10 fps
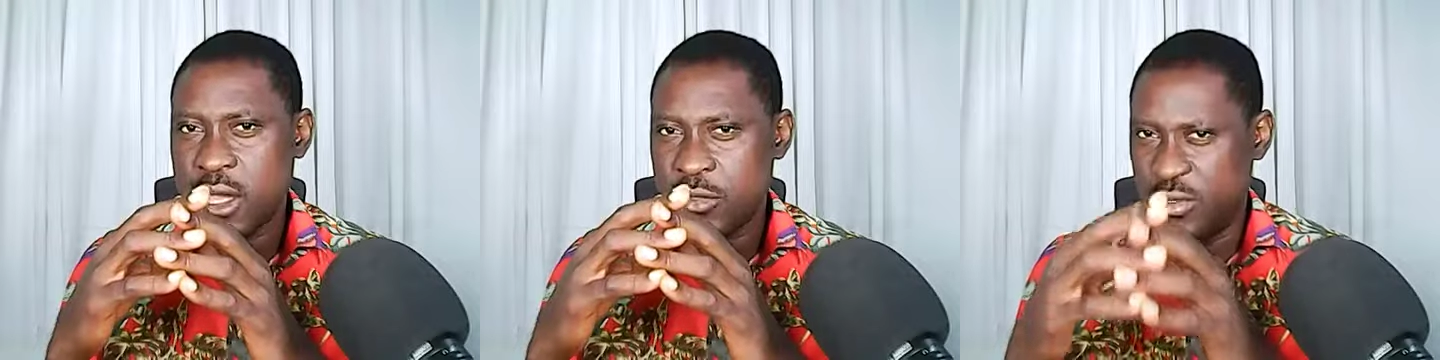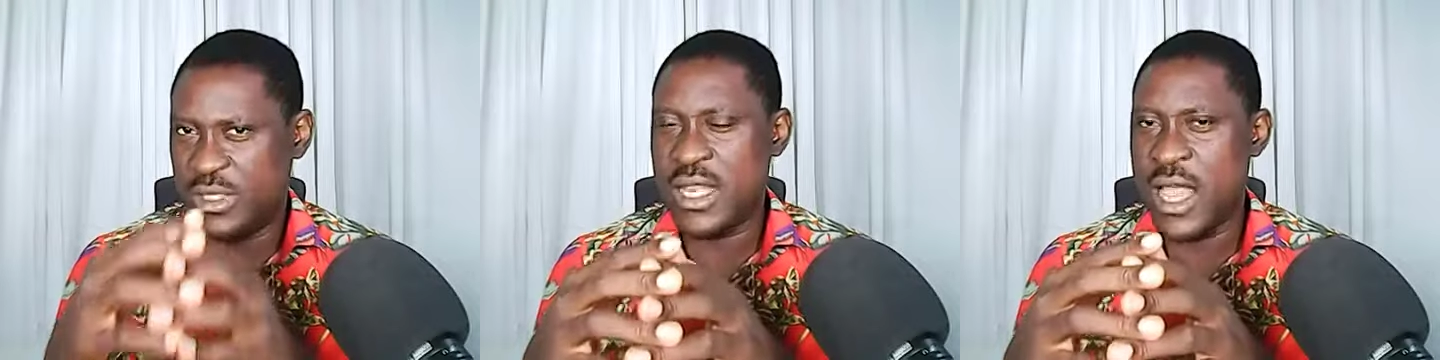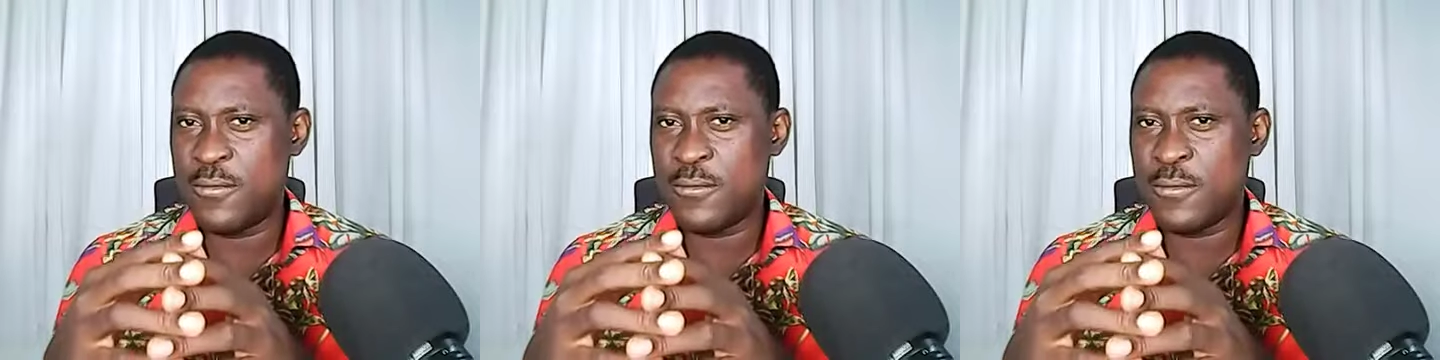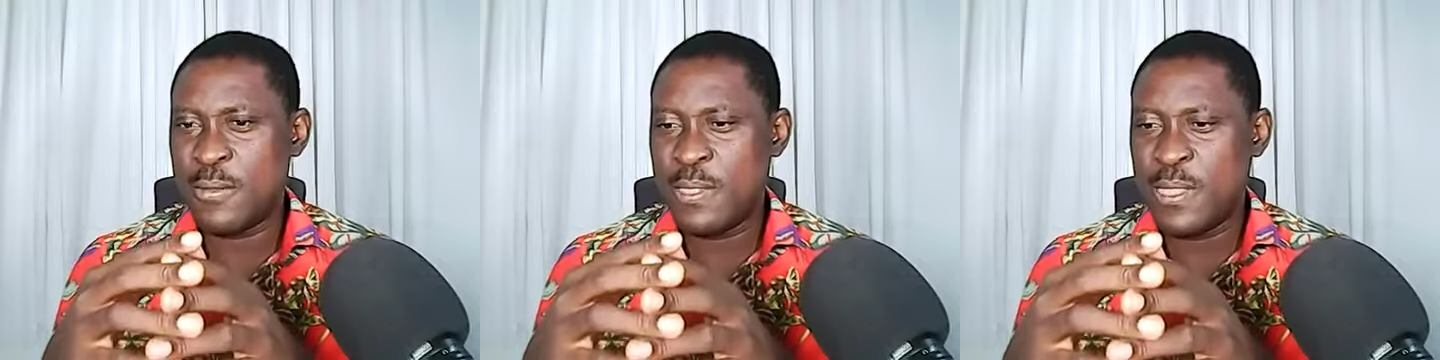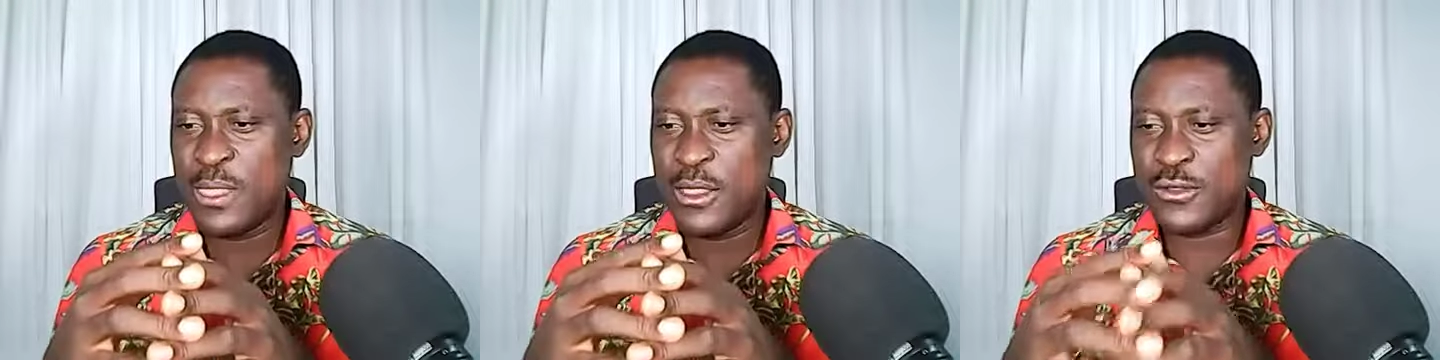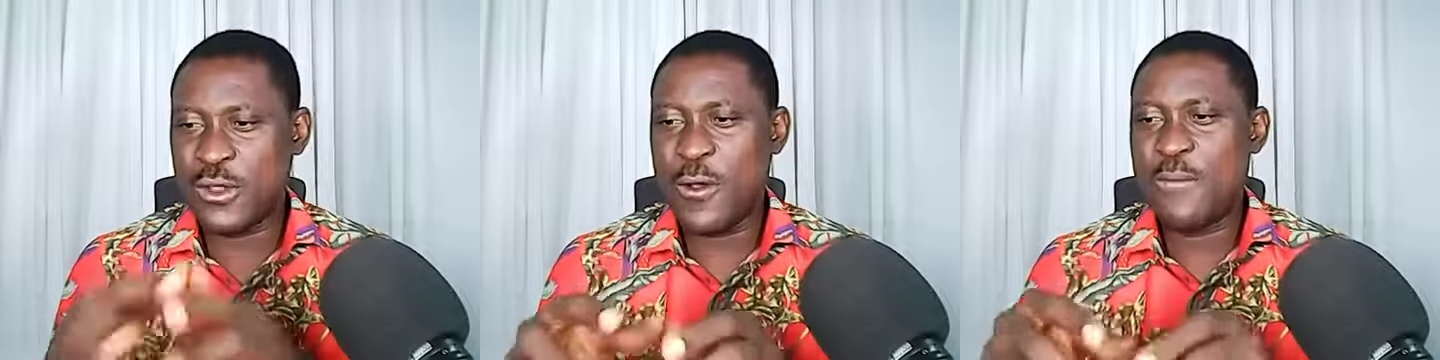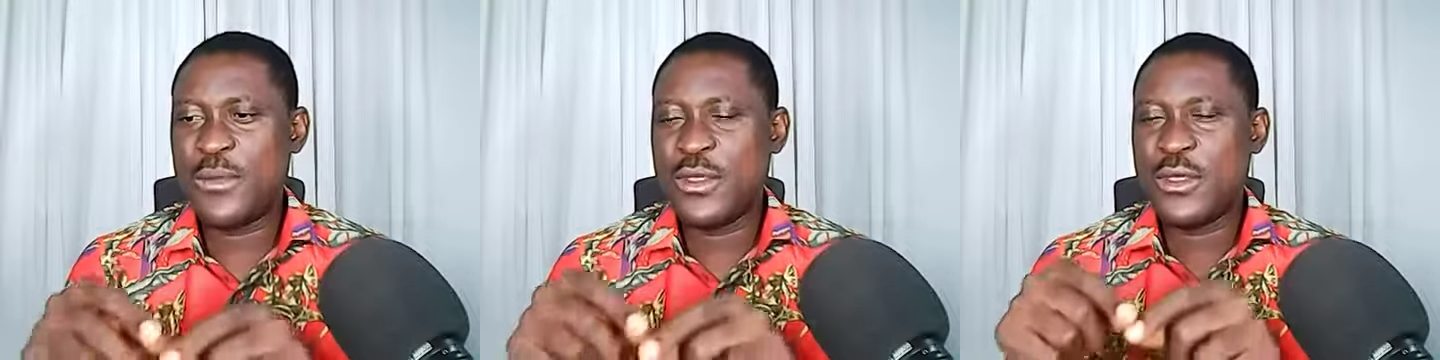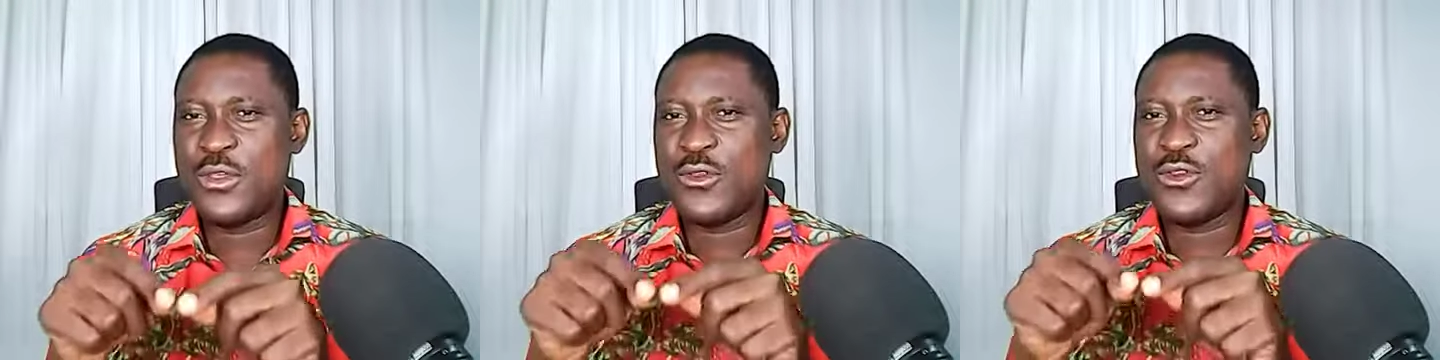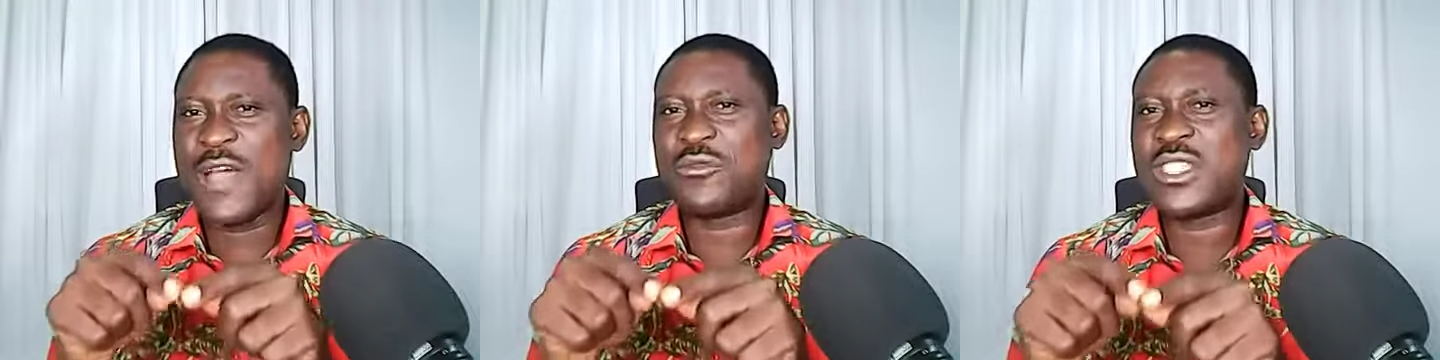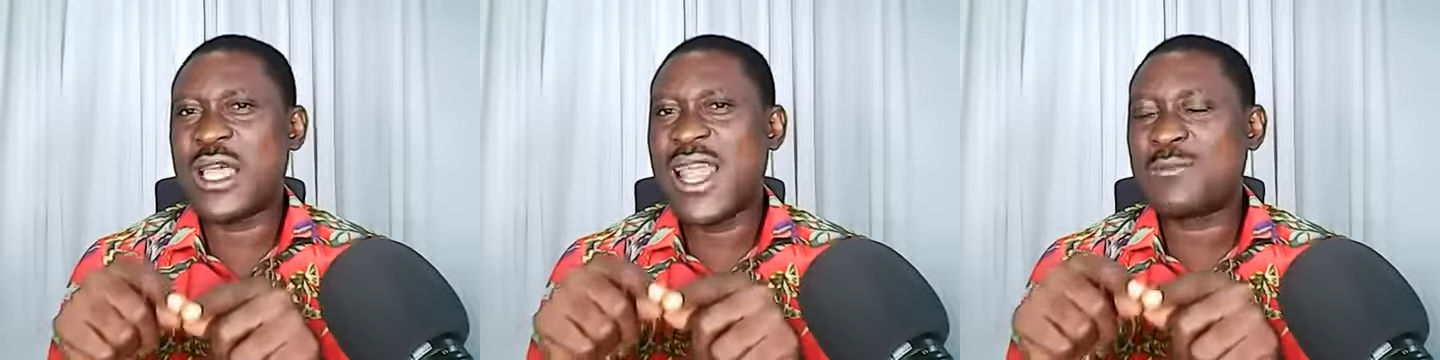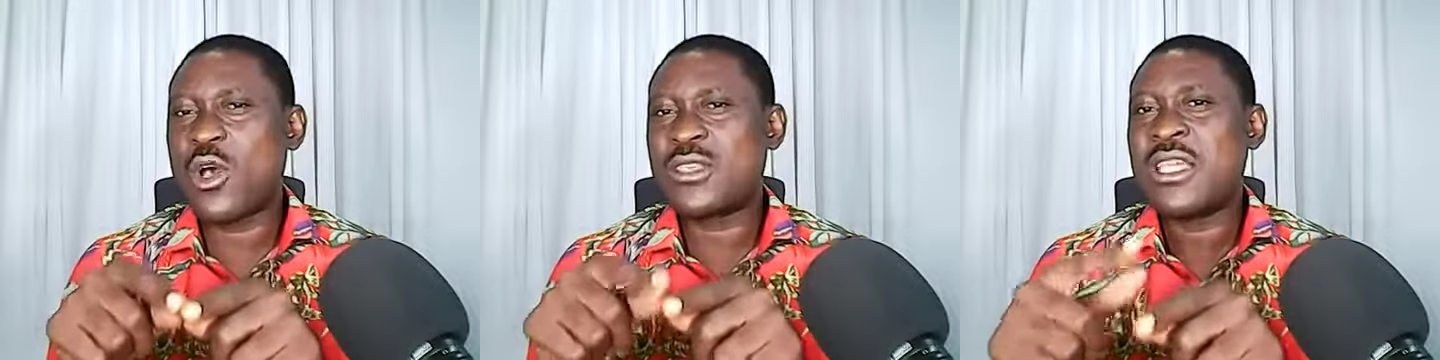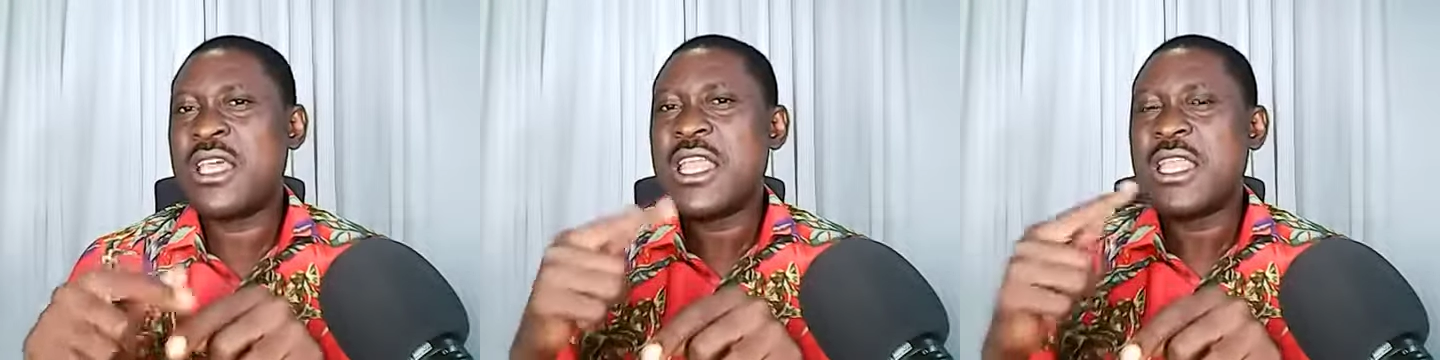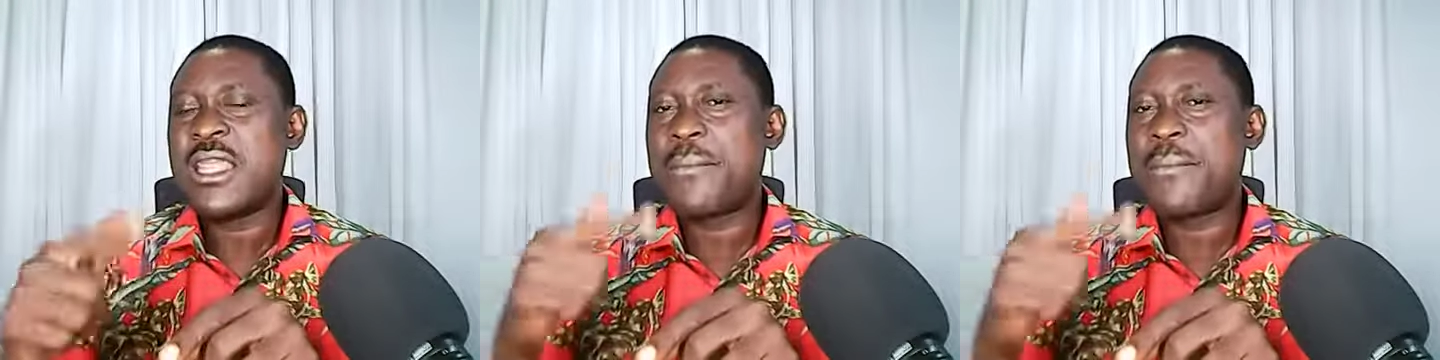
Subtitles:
You see now? So you have to check that, because the